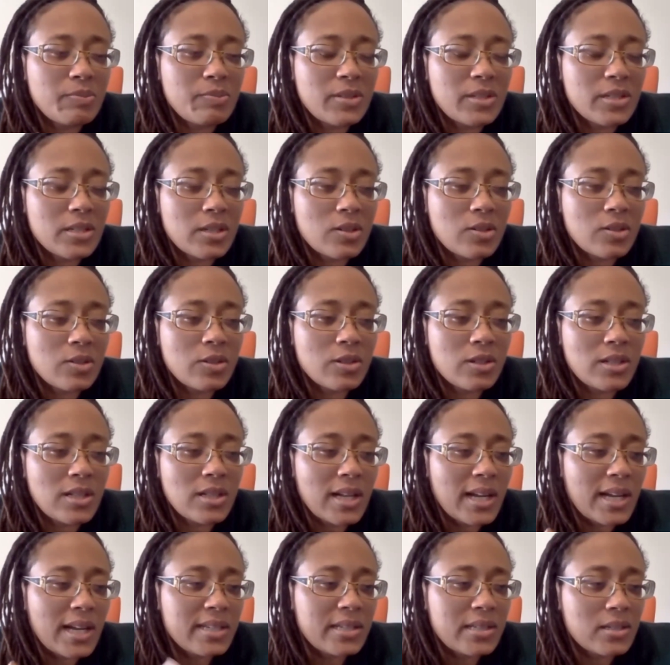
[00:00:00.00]
your
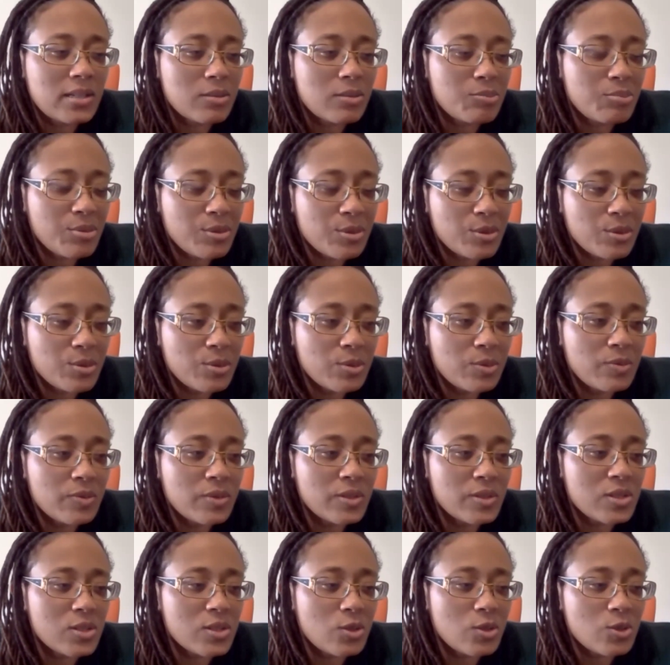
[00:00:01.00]
client can approve
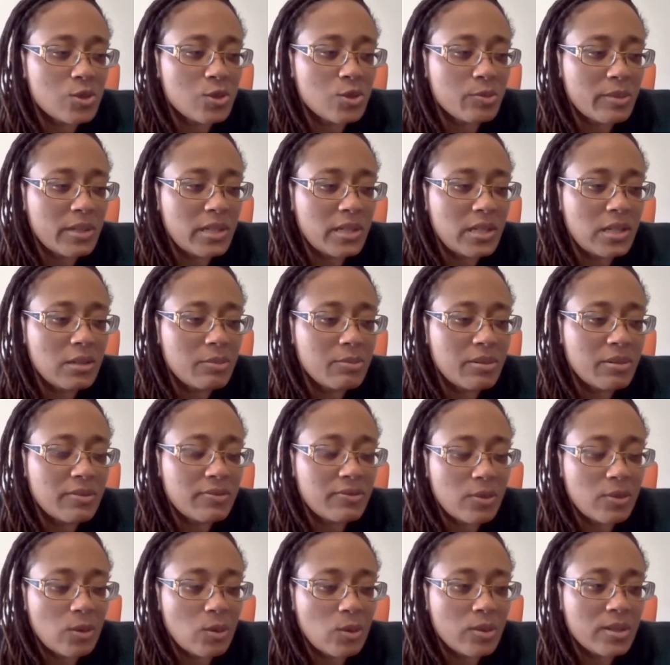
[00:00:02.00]
the social media
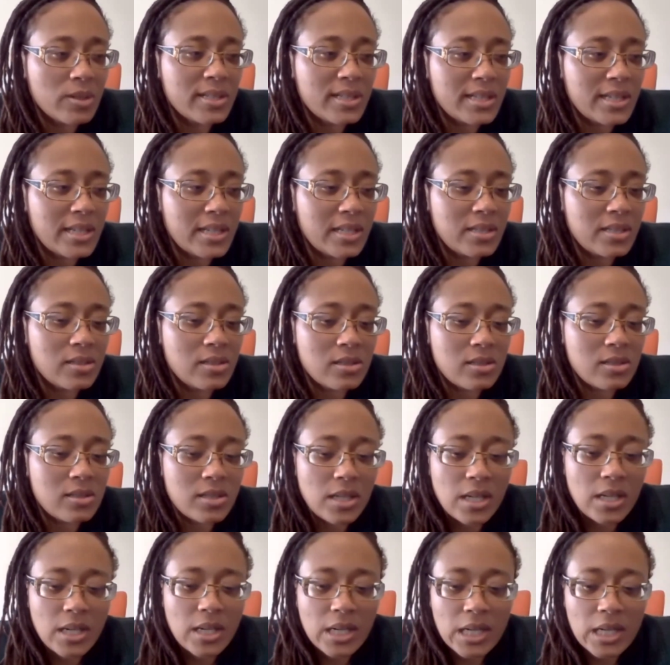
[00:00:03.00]
before it gets